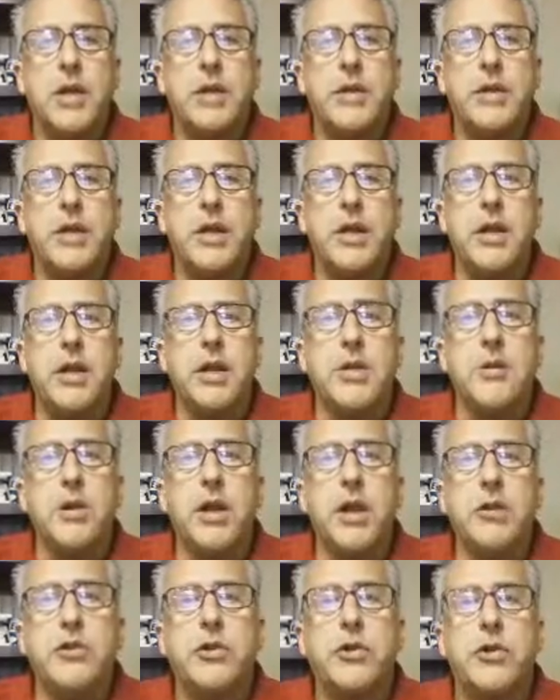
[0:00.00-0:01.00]
the
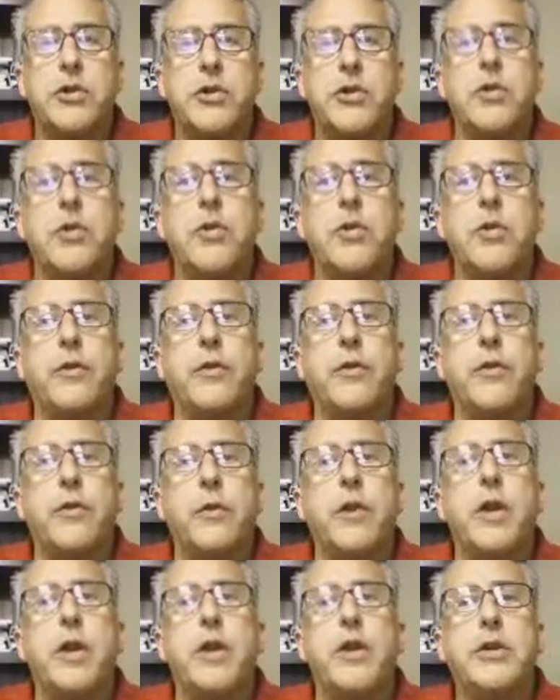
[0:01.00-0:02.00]
introduction to Unit
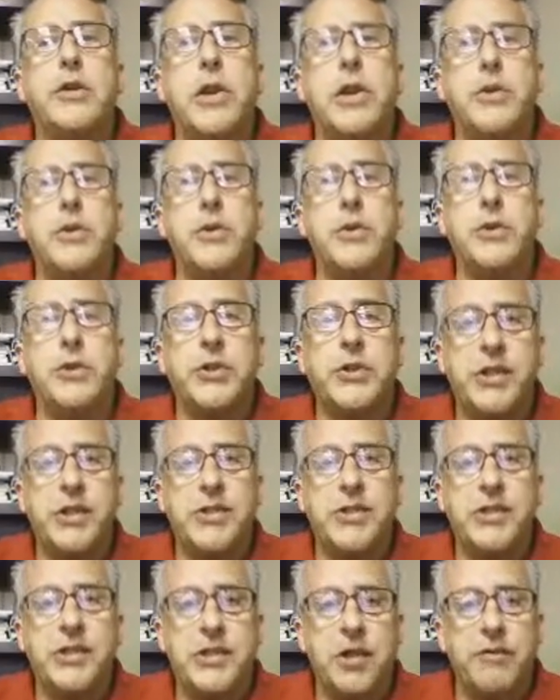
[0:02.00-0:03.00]
3, Chapters
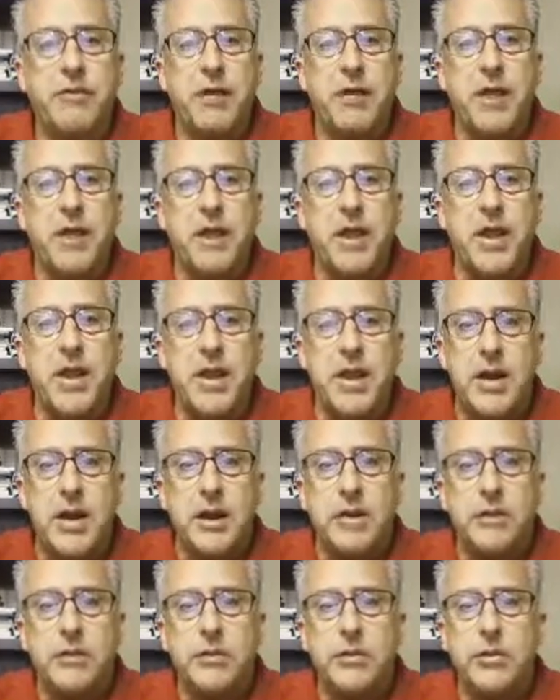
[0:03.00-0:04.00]
6, 7, and
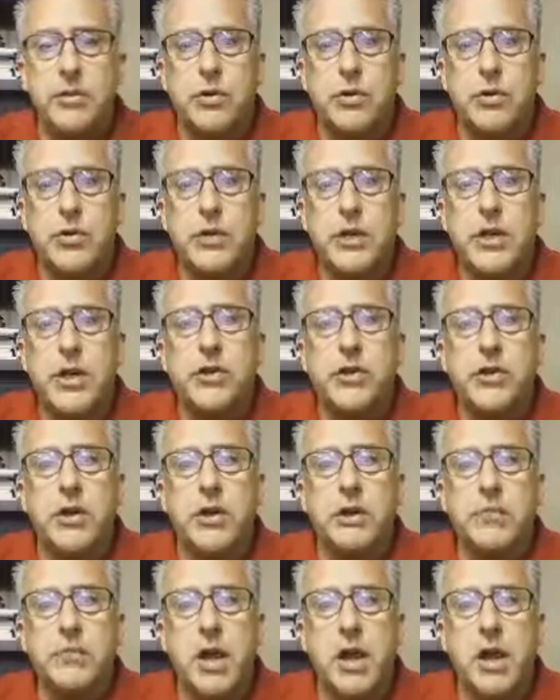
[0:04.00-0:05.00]
8 of
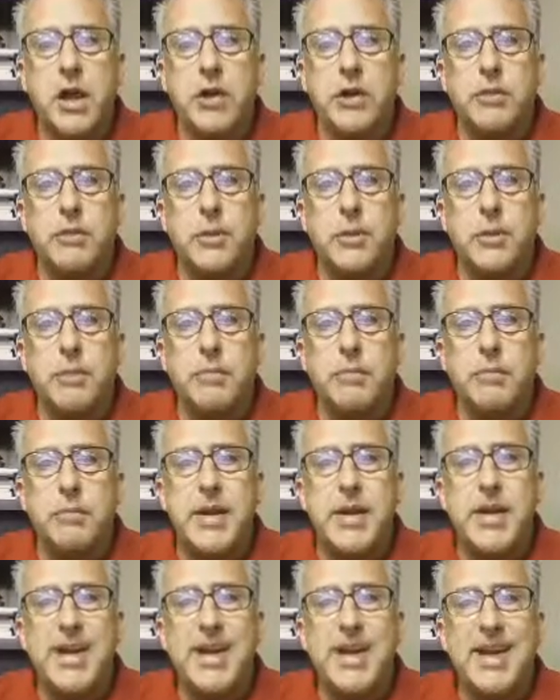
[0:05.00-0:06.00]
Strategic Management,
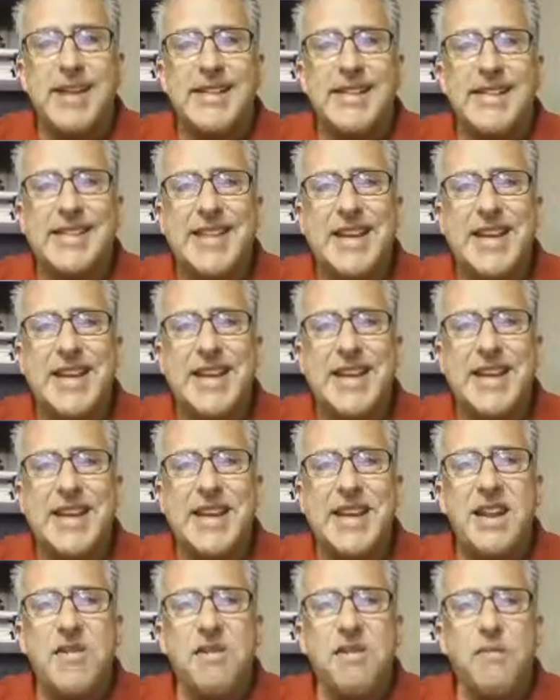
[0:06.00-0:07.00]

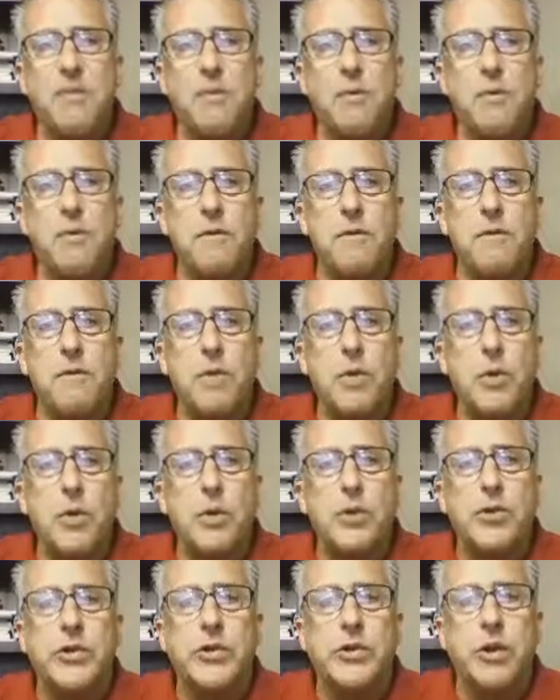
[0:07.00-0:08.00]
BSAD
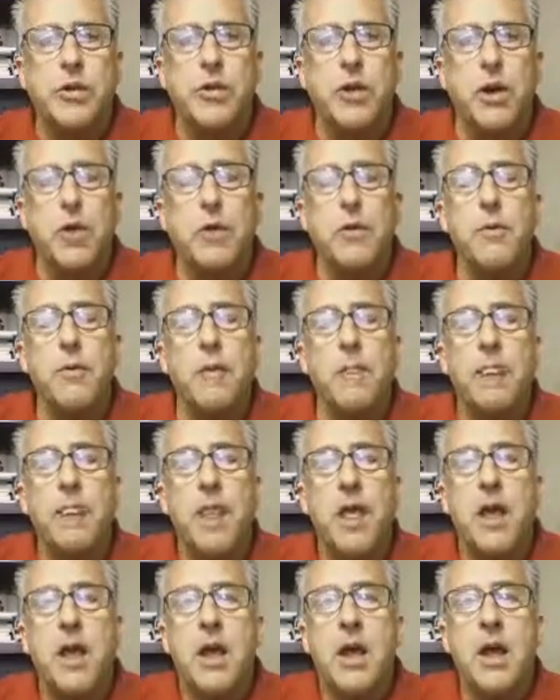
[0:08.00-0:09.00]
440.
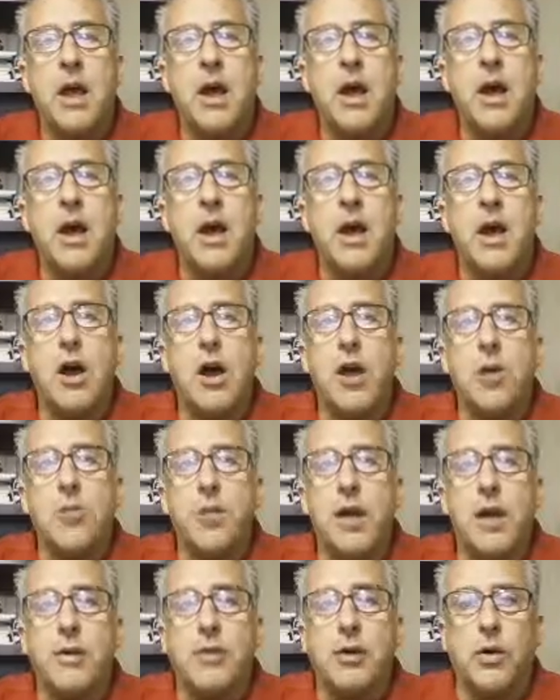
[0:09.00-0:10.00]

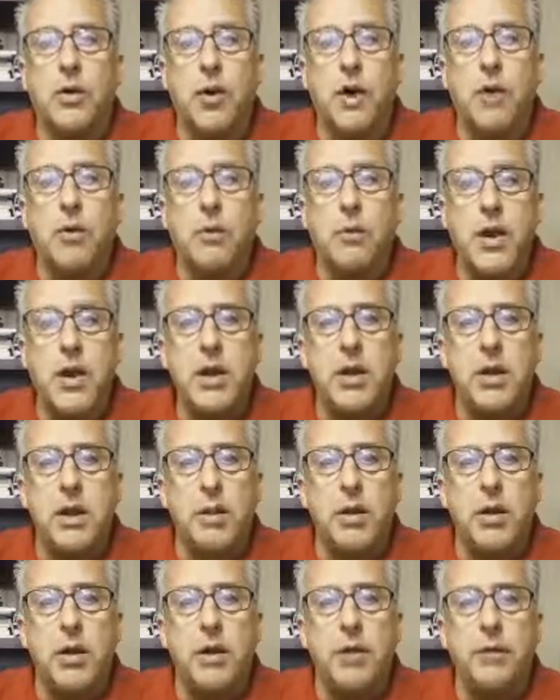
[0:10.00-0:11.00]
Hope you have a great week.
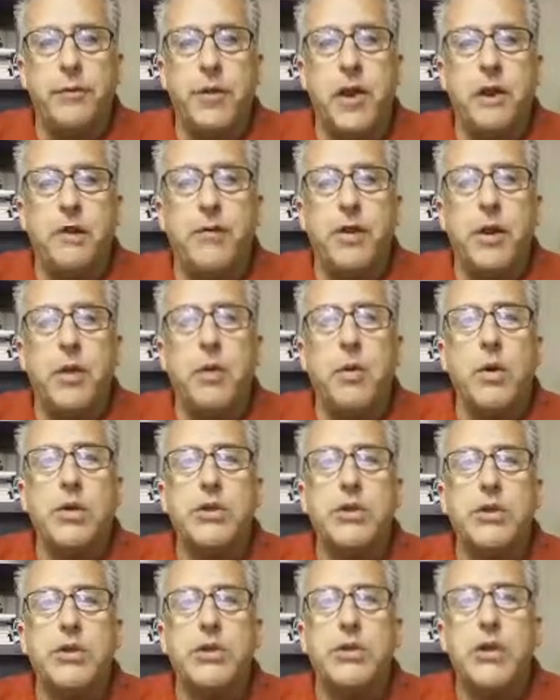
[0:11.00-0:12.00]
Let me know if you have any
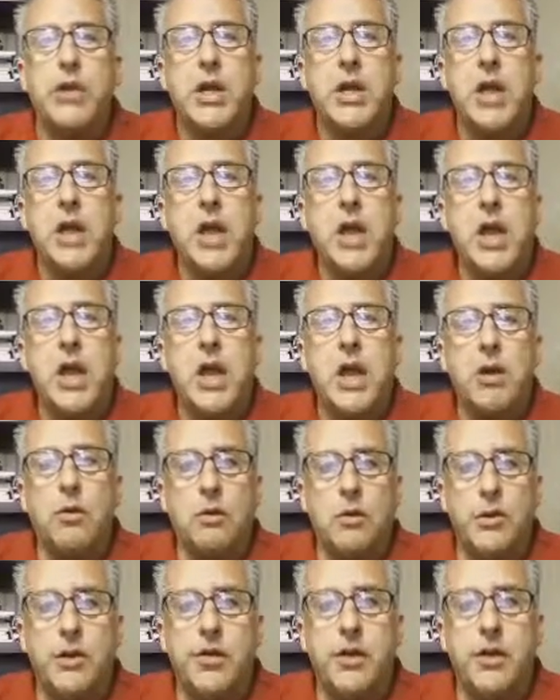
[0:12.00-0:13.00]
questions,
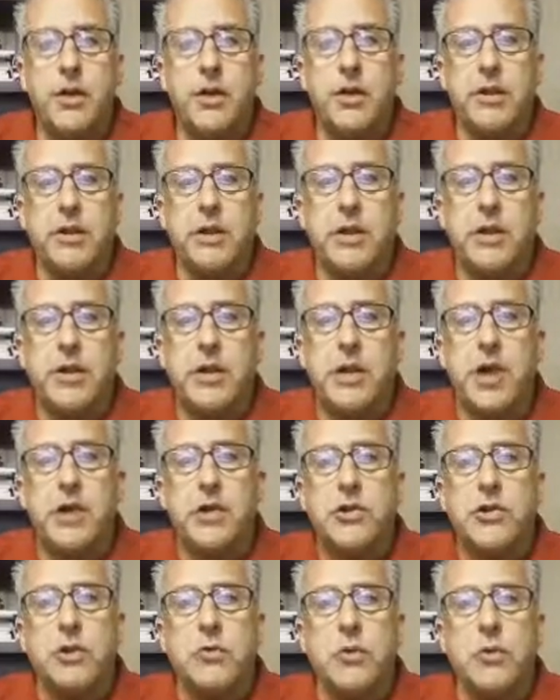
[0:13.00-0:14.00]
and we'll see you in the
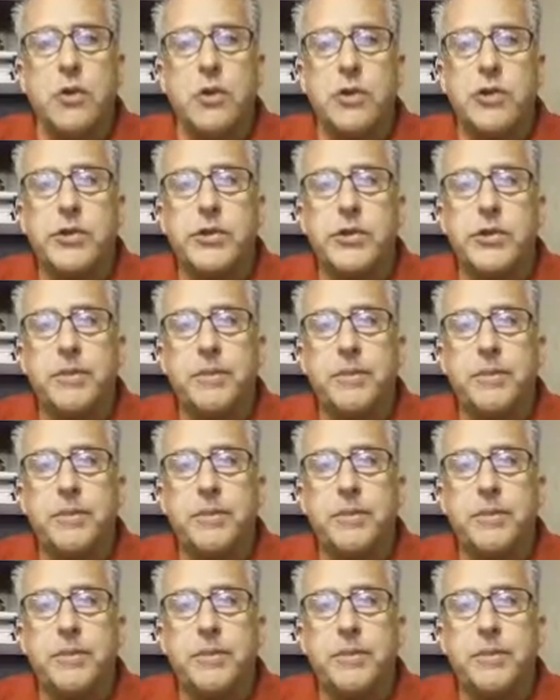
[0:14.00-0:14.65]
discussion boards.